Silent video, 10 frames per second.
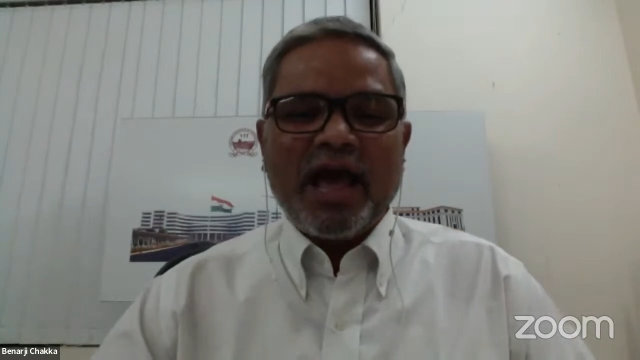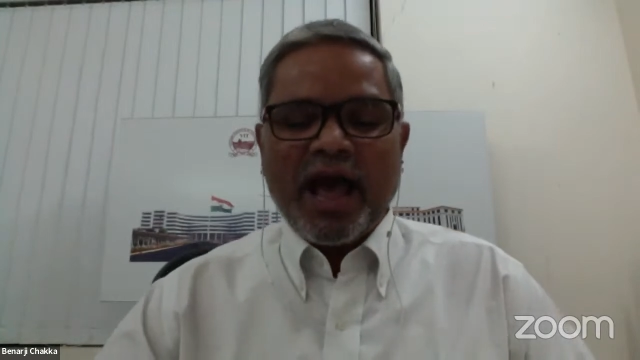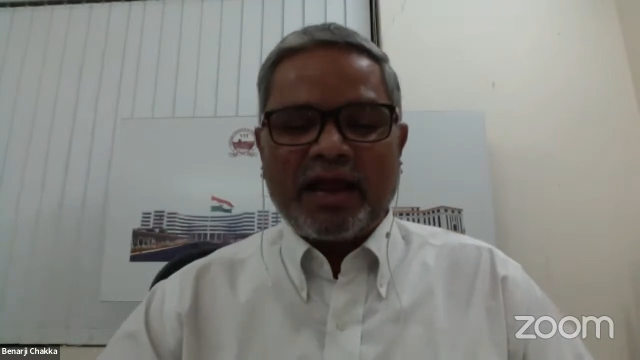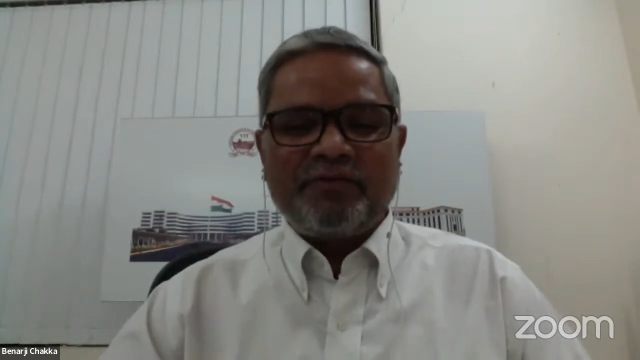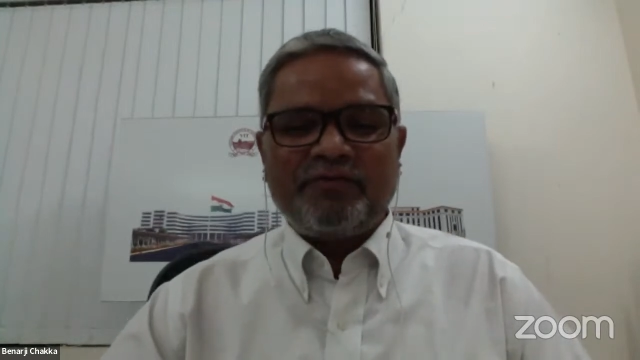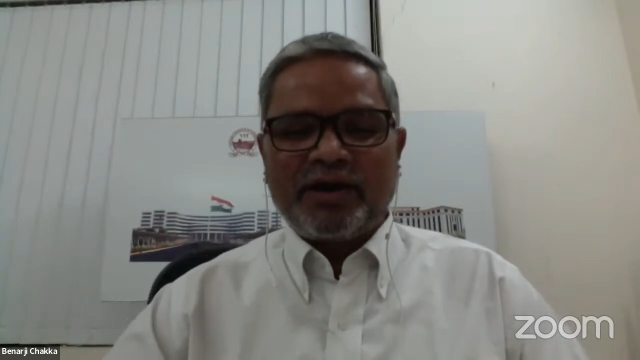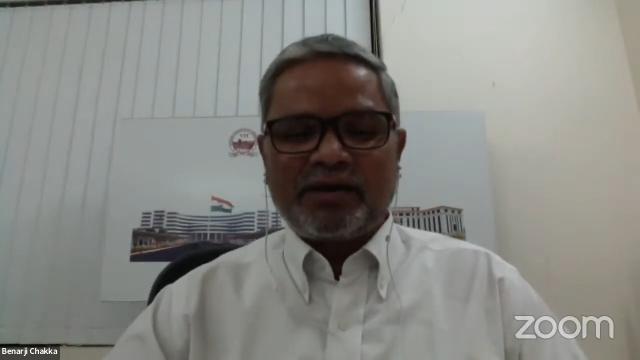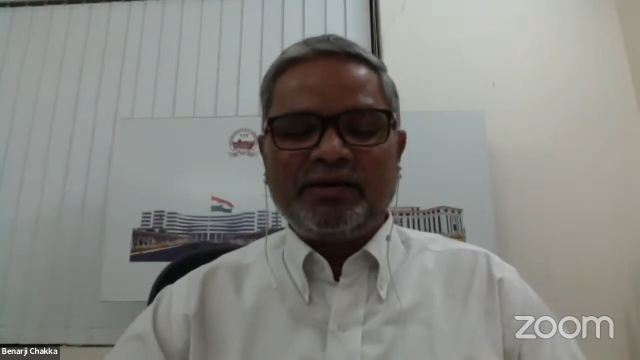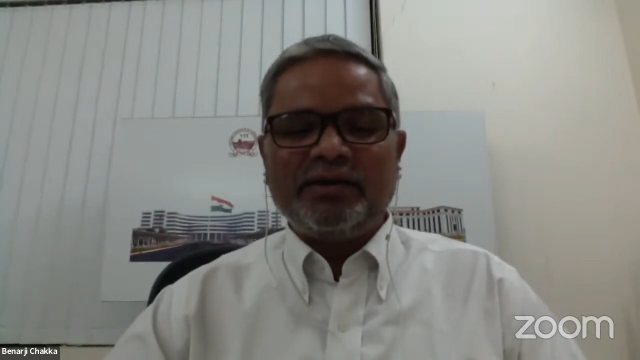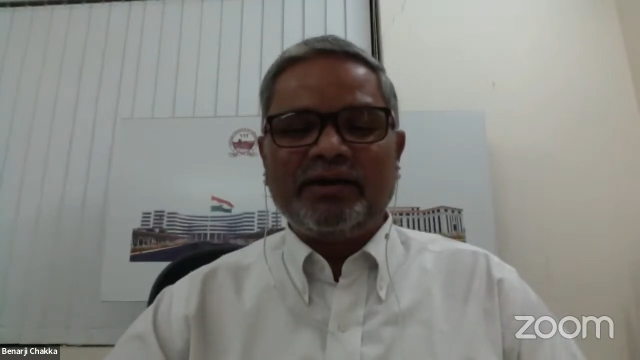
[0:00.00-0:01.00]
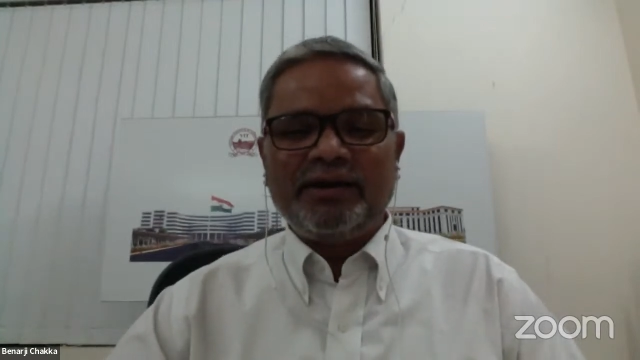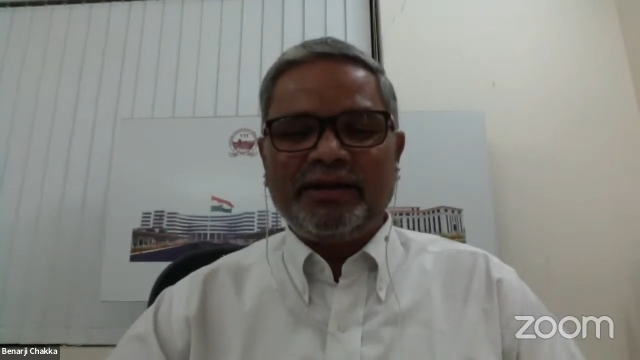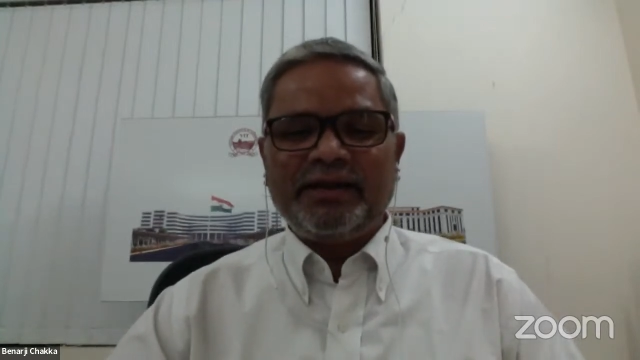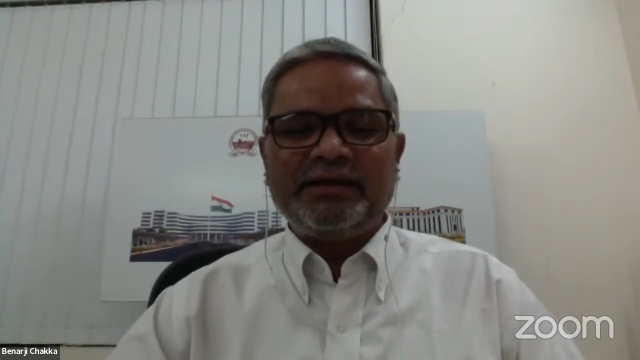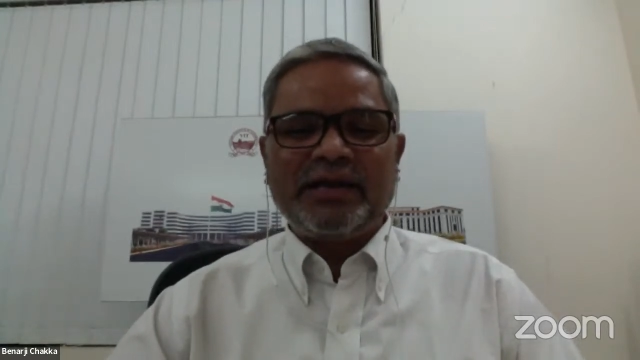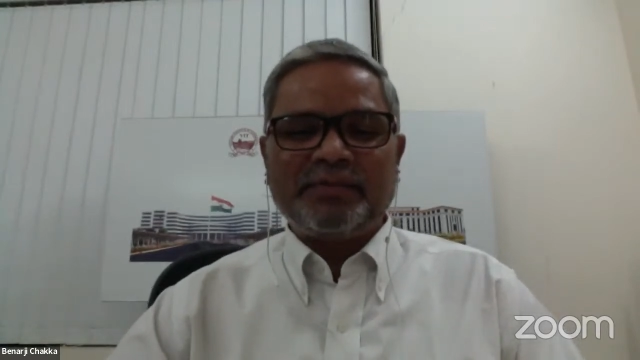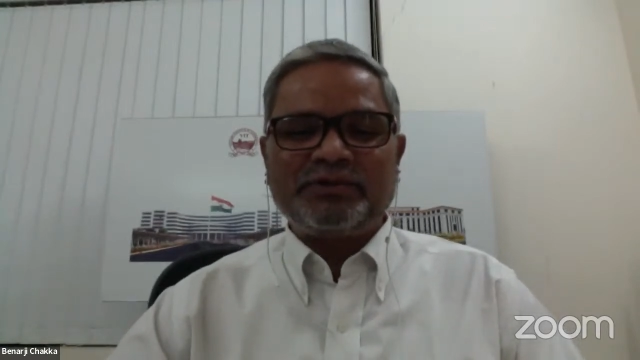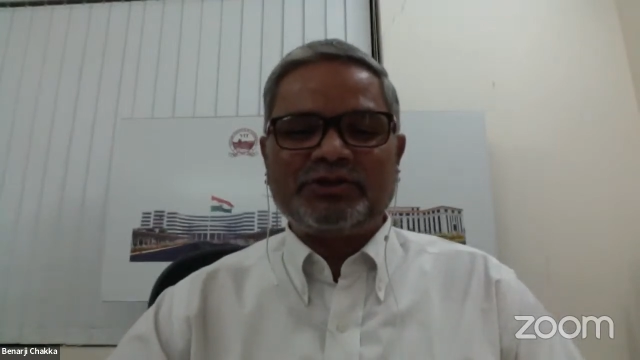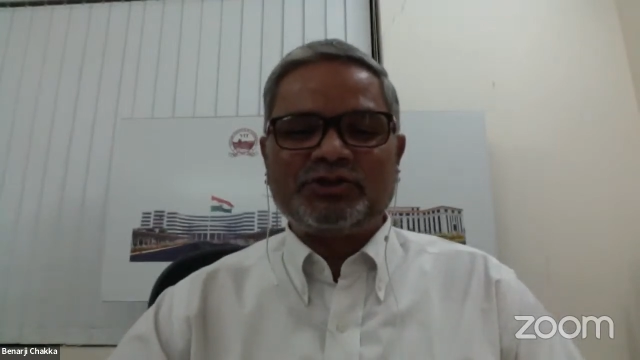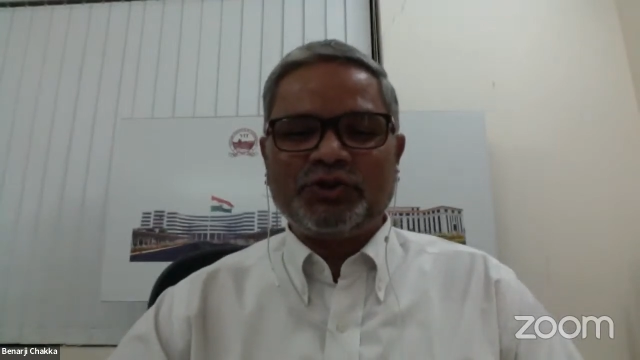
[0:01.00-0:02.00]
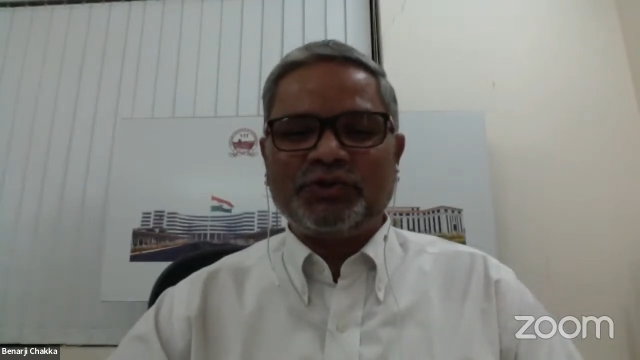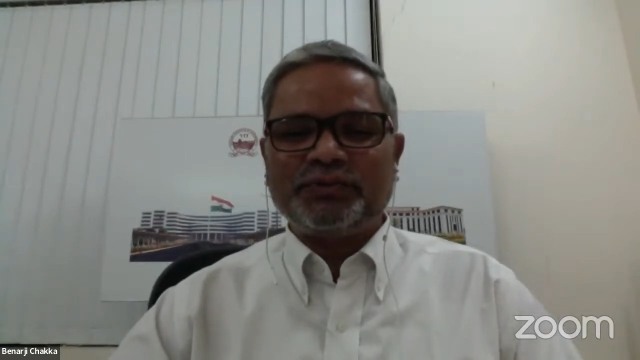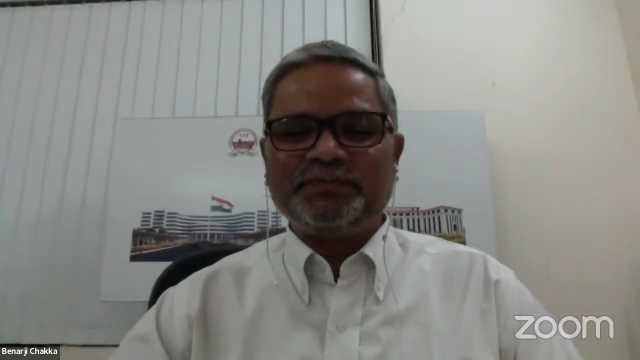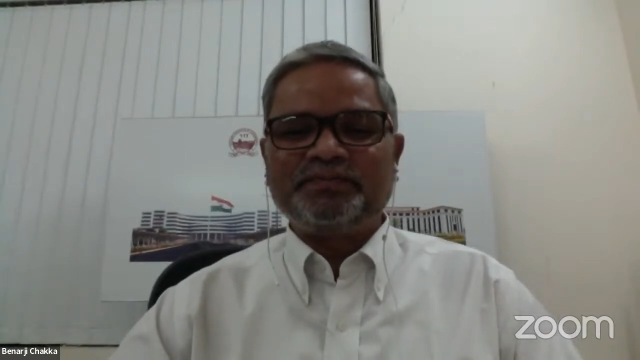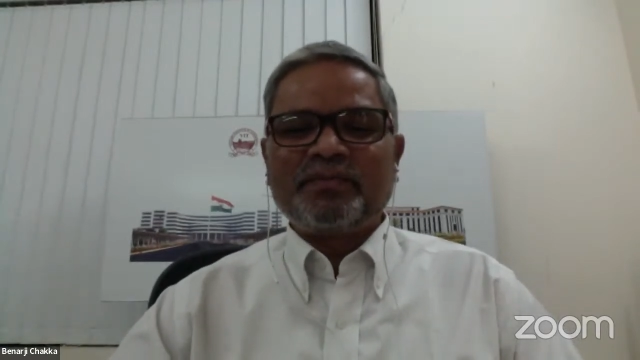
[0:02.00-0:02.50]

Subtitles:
And we are really indebted to you.